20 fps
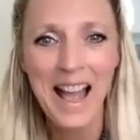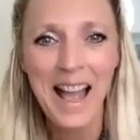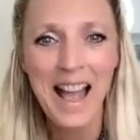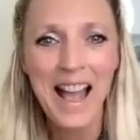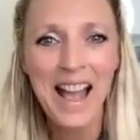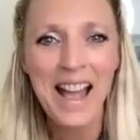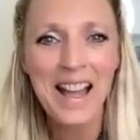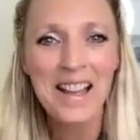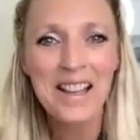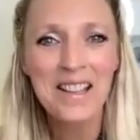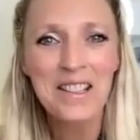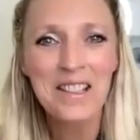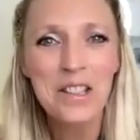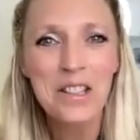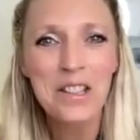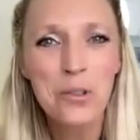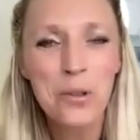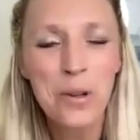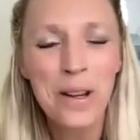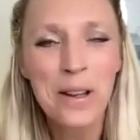As a
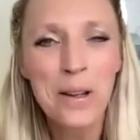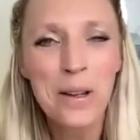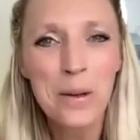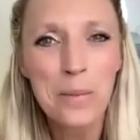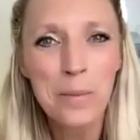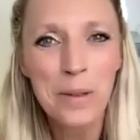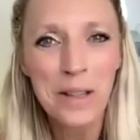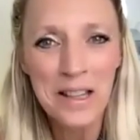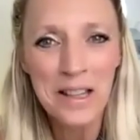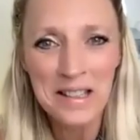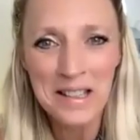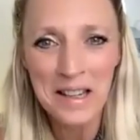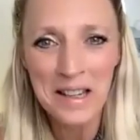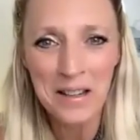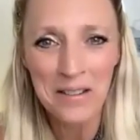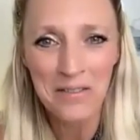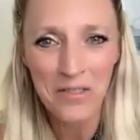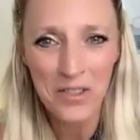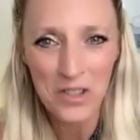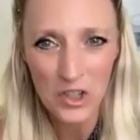
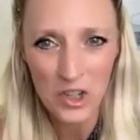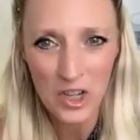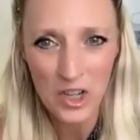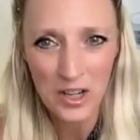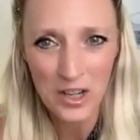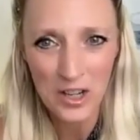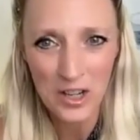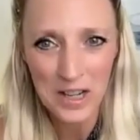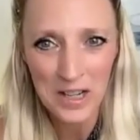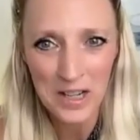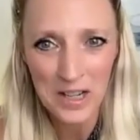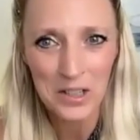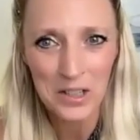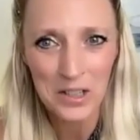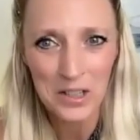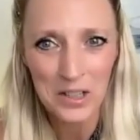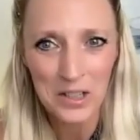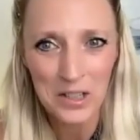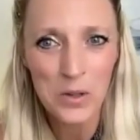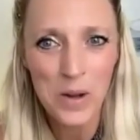trailblazing visionary,
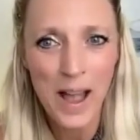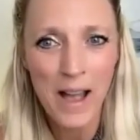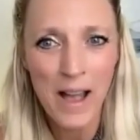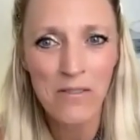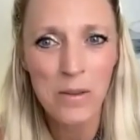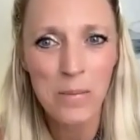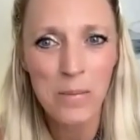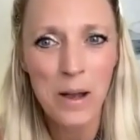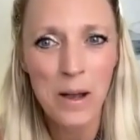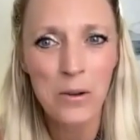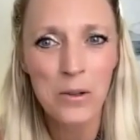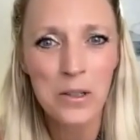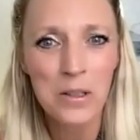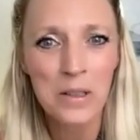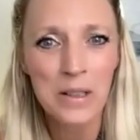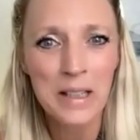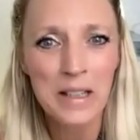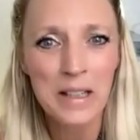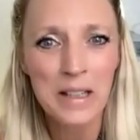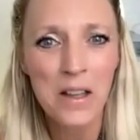you have the power to
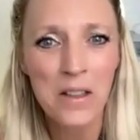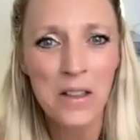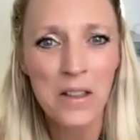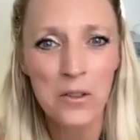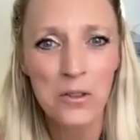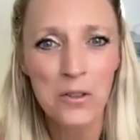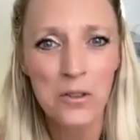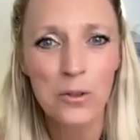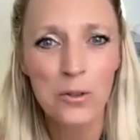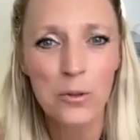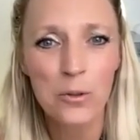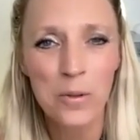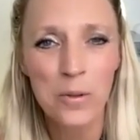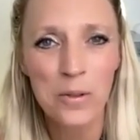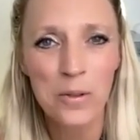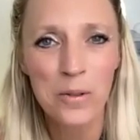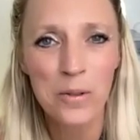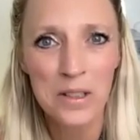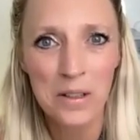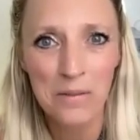lead others
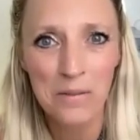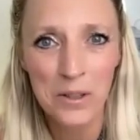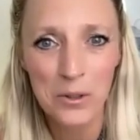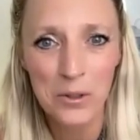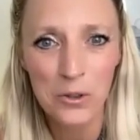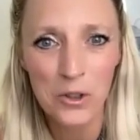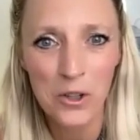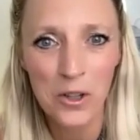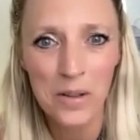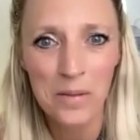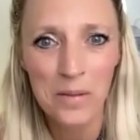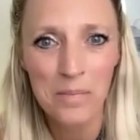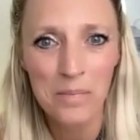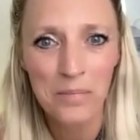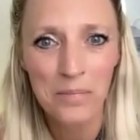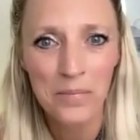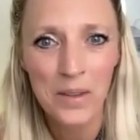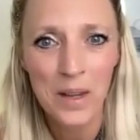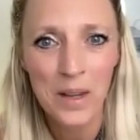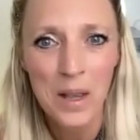towards the future.
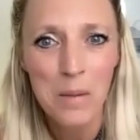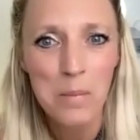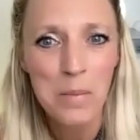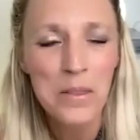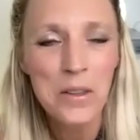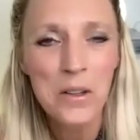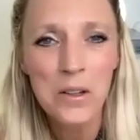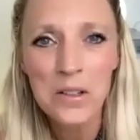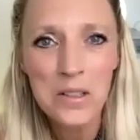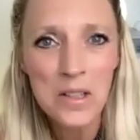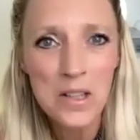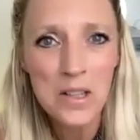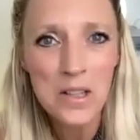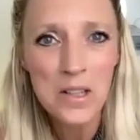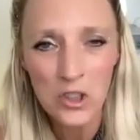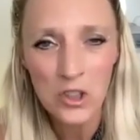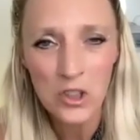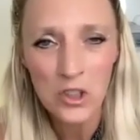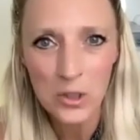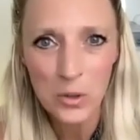But there isn't
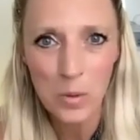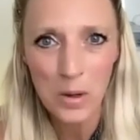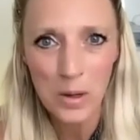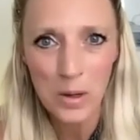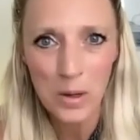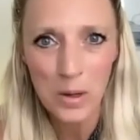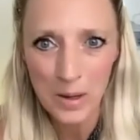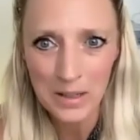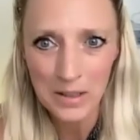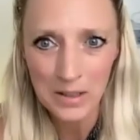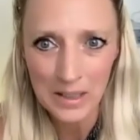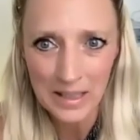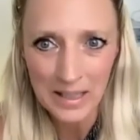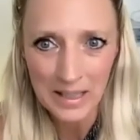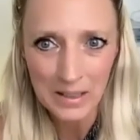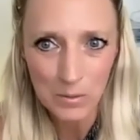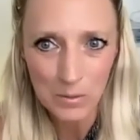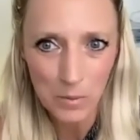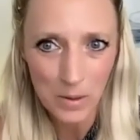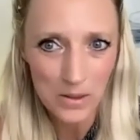just one way to
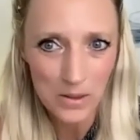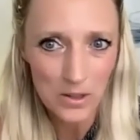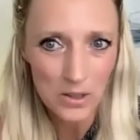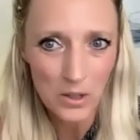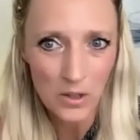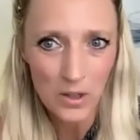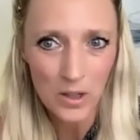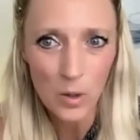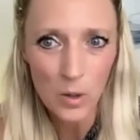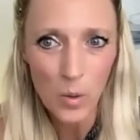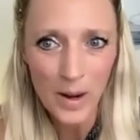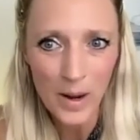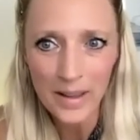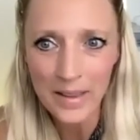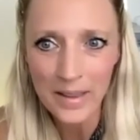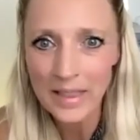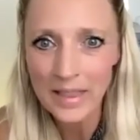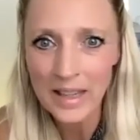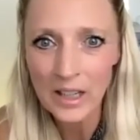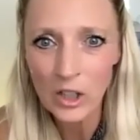lead, whether you're a
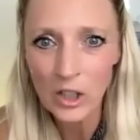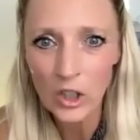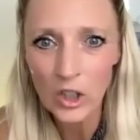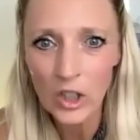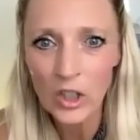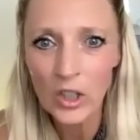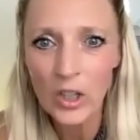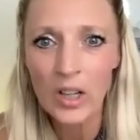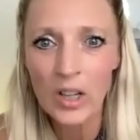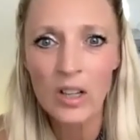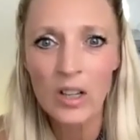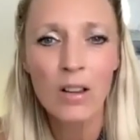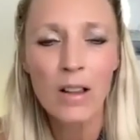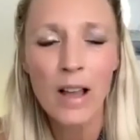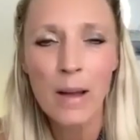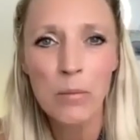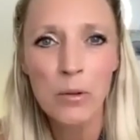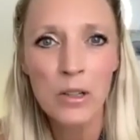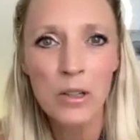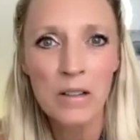quiet thinker, a
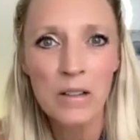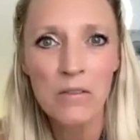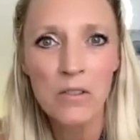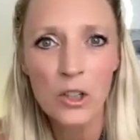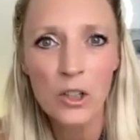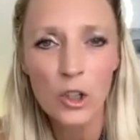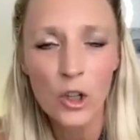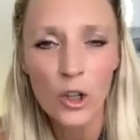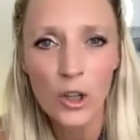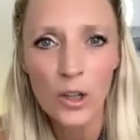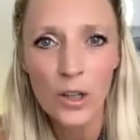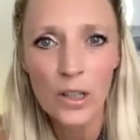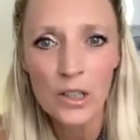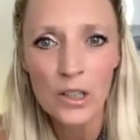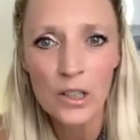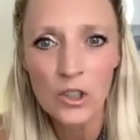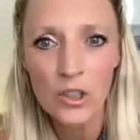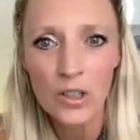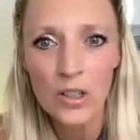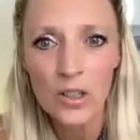collaborative
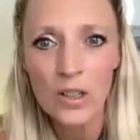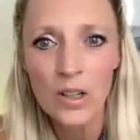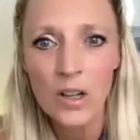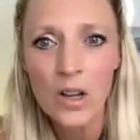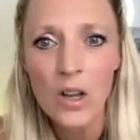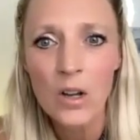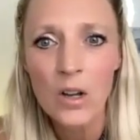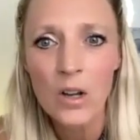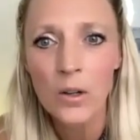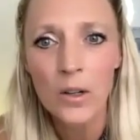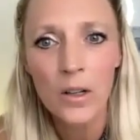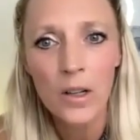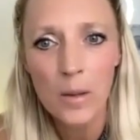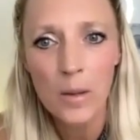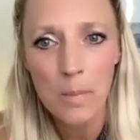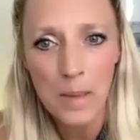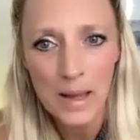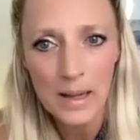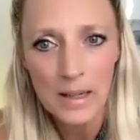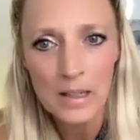encourager, or a
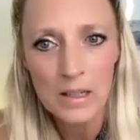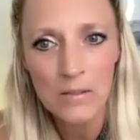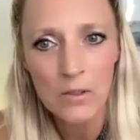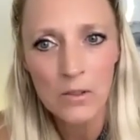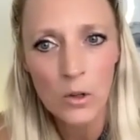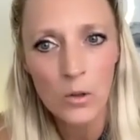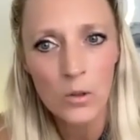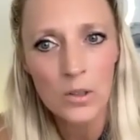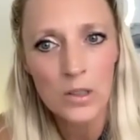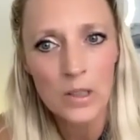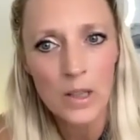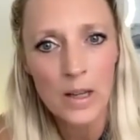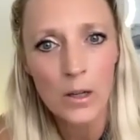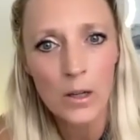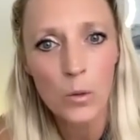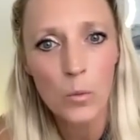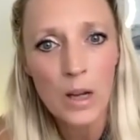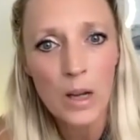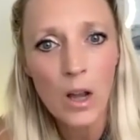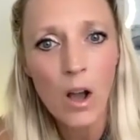competitive goal slayer,
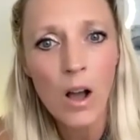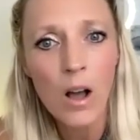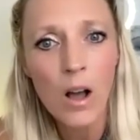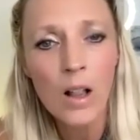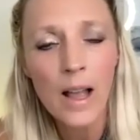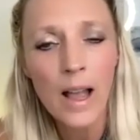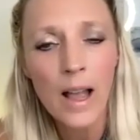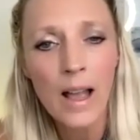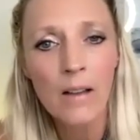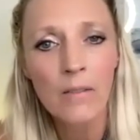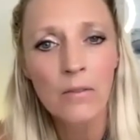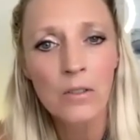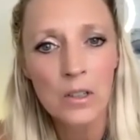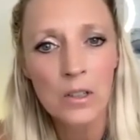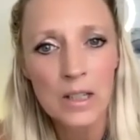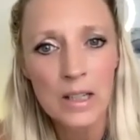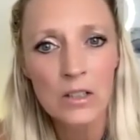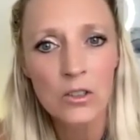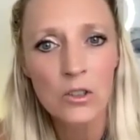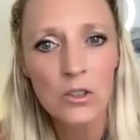we all have
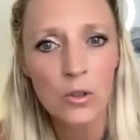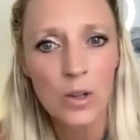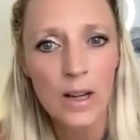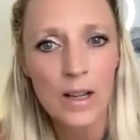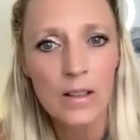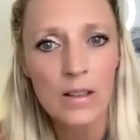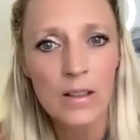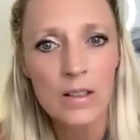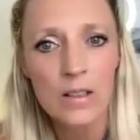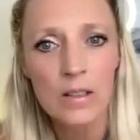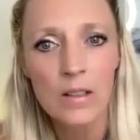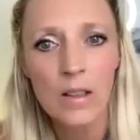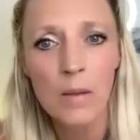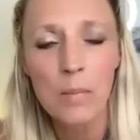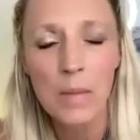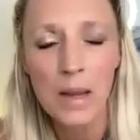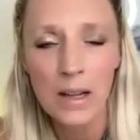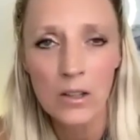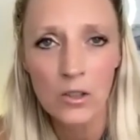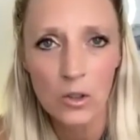unique strengths that
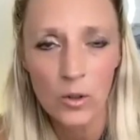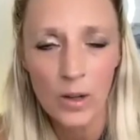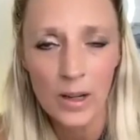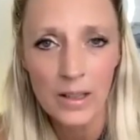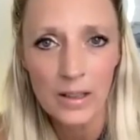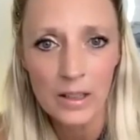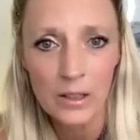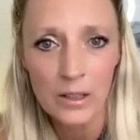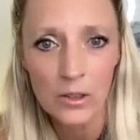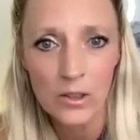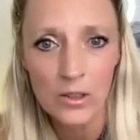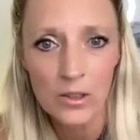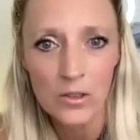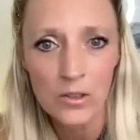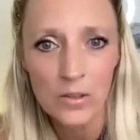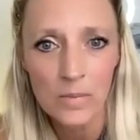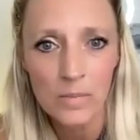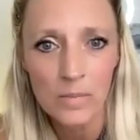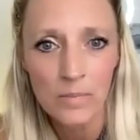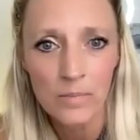make us great
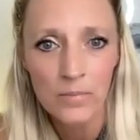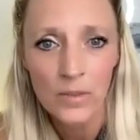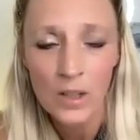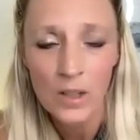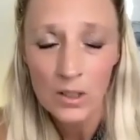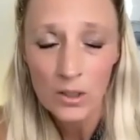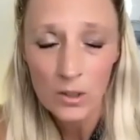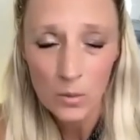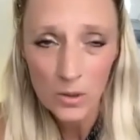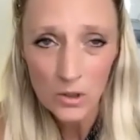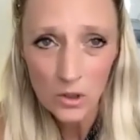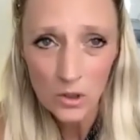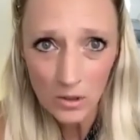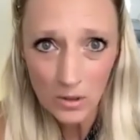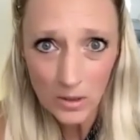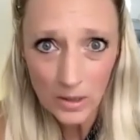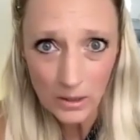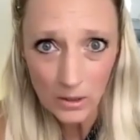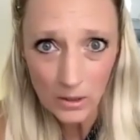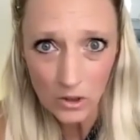leaders. So, what's your
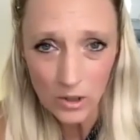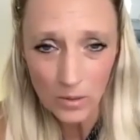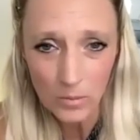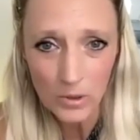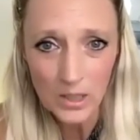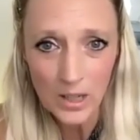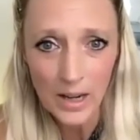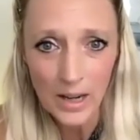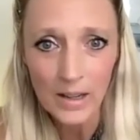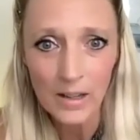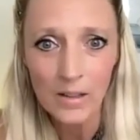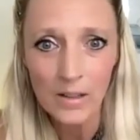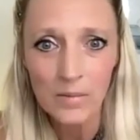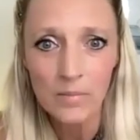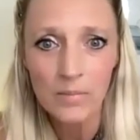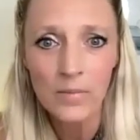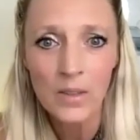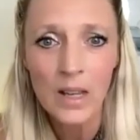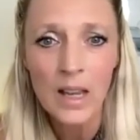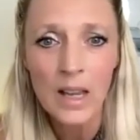leadership style?
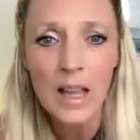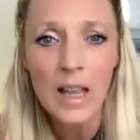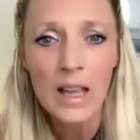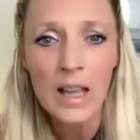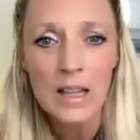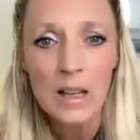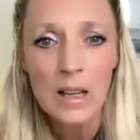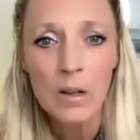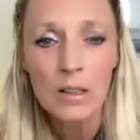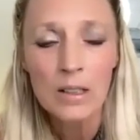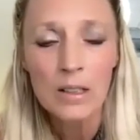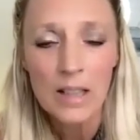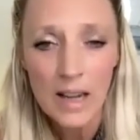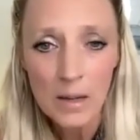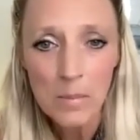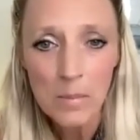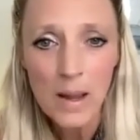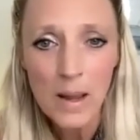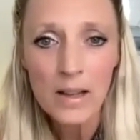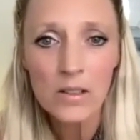
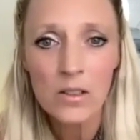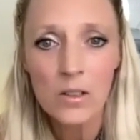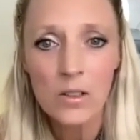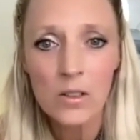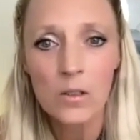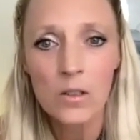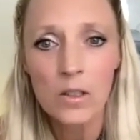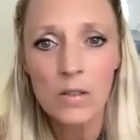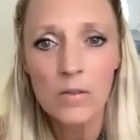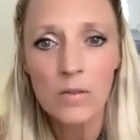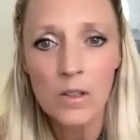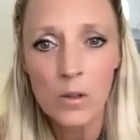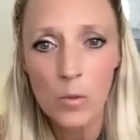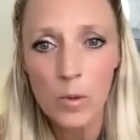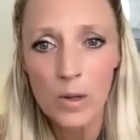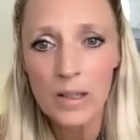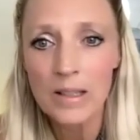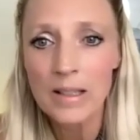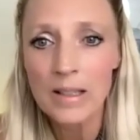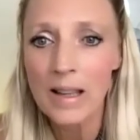Take my exclusive
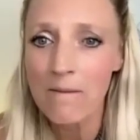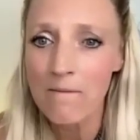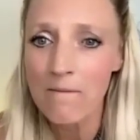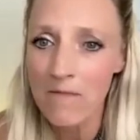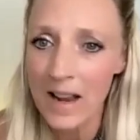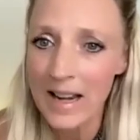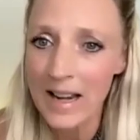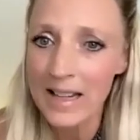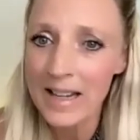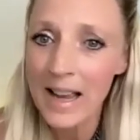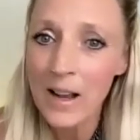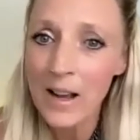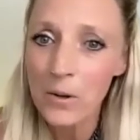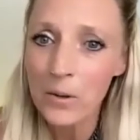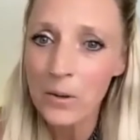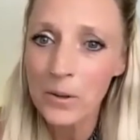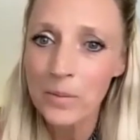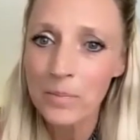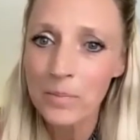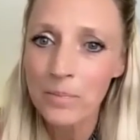quiz and find out.